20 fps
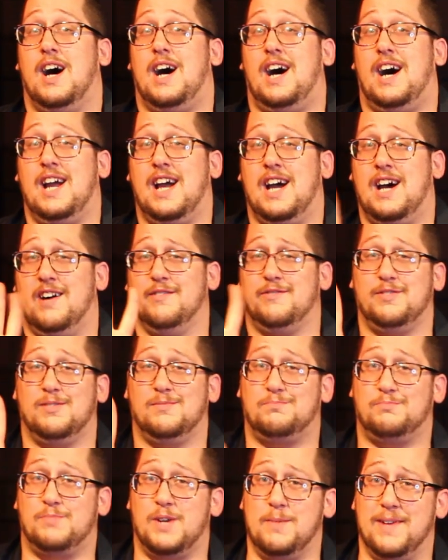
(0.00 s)
I have
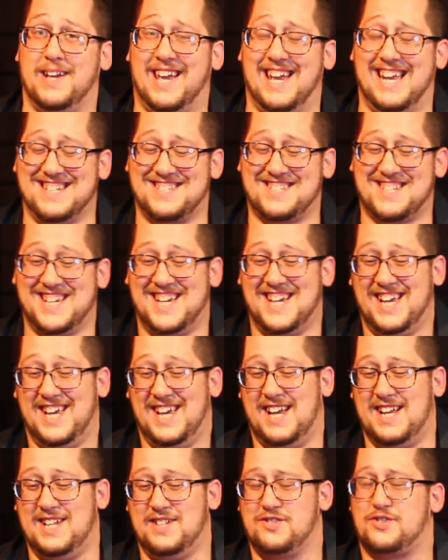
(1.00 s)
pretty big hands,
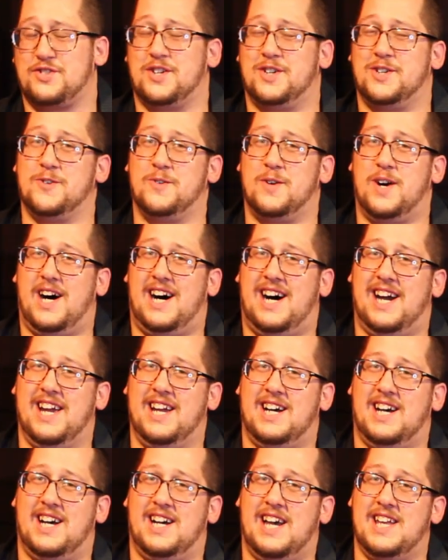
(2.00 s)
and so
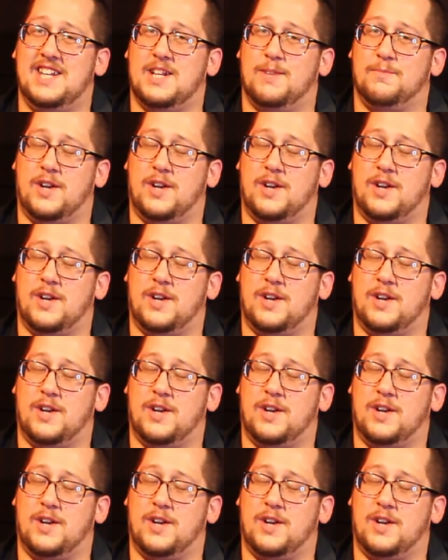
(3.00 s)
I end up